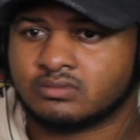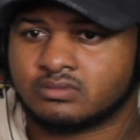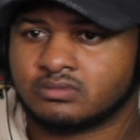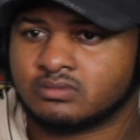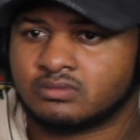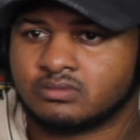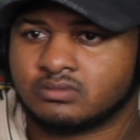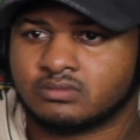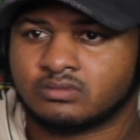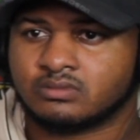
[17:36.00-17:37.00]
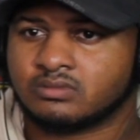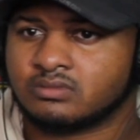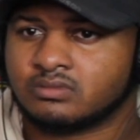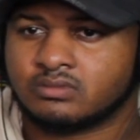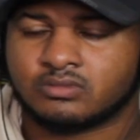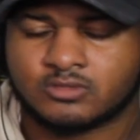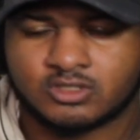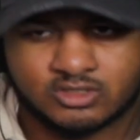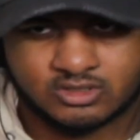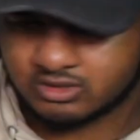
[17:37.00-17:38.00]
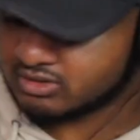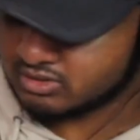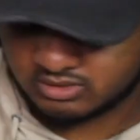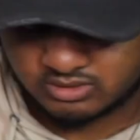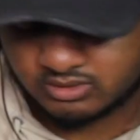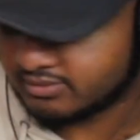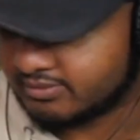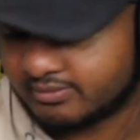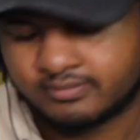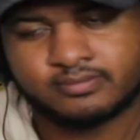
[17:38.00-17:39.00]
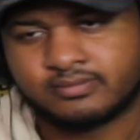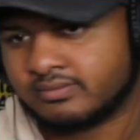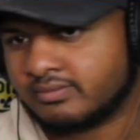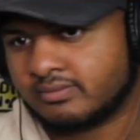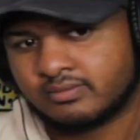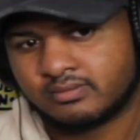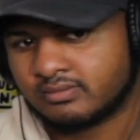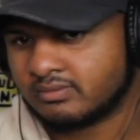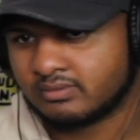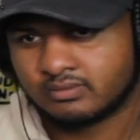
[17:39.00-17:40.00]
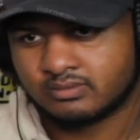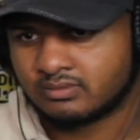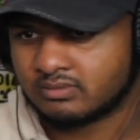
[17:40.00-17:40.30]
2 counts of sexual battery and illegal conveyance of a communications device into the